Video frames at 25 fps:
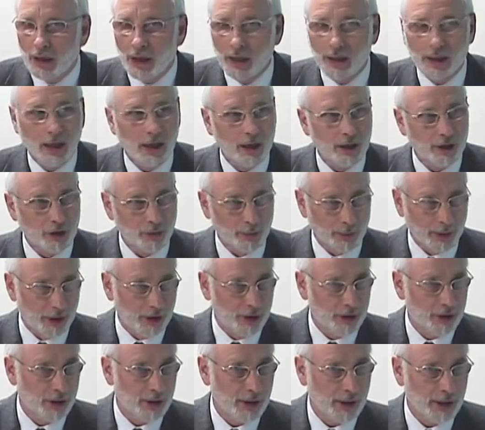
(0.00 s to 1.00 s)
an
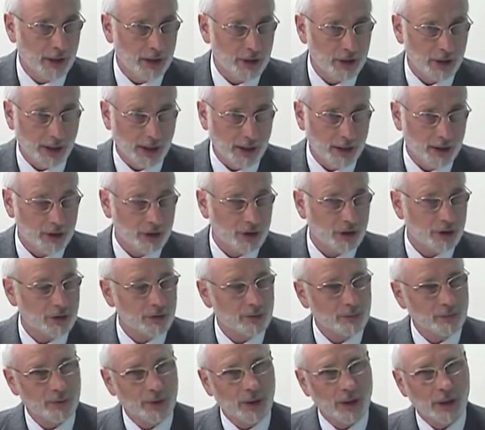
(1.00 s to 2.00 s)
argument, in a sense,
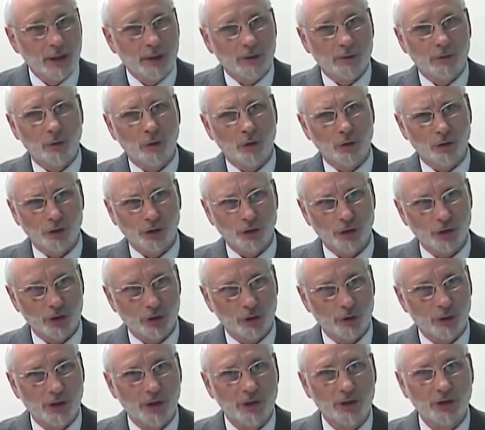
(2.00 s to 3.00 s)
not just
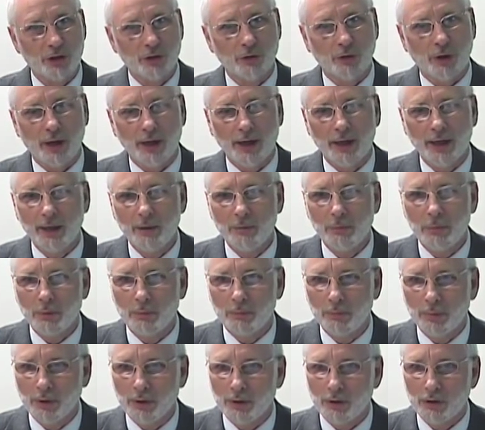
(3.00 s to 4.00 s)
to describe,
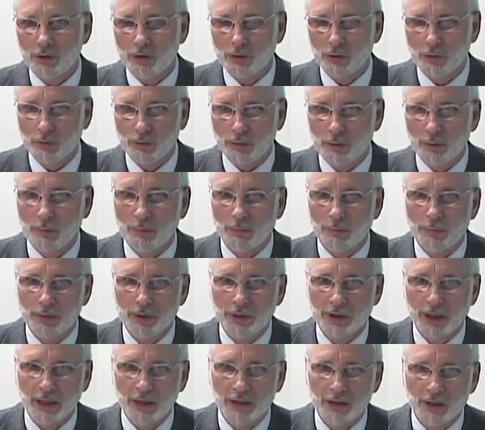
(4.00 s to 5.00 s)
but to
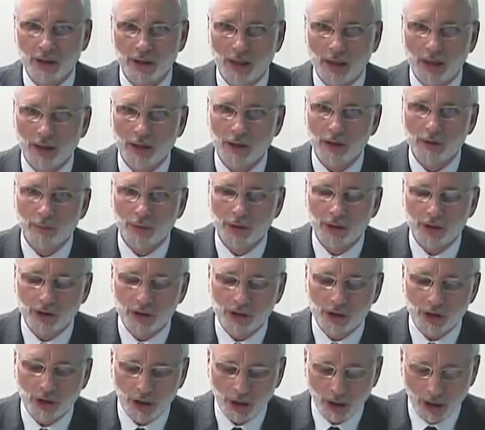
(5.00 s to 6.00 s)
present an
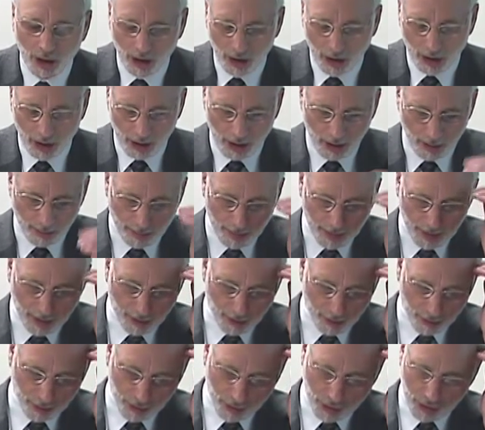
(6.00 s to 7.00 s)
argument
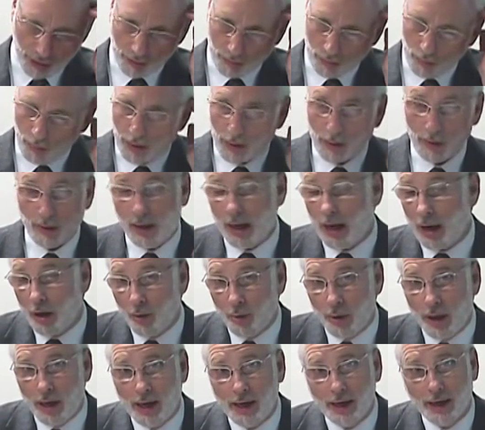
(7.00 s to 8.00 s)
about
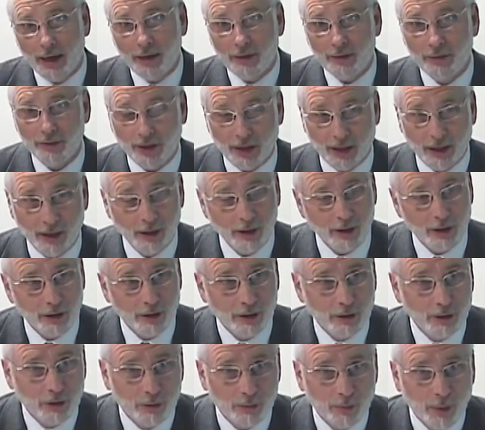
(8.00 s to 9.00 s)
how I think,
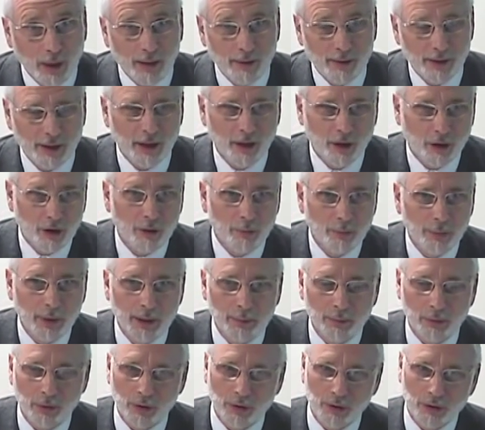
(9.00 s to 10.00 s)
and I think other
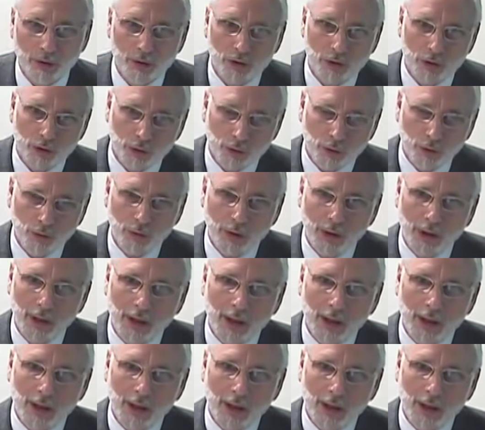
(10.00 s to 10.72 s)
people too,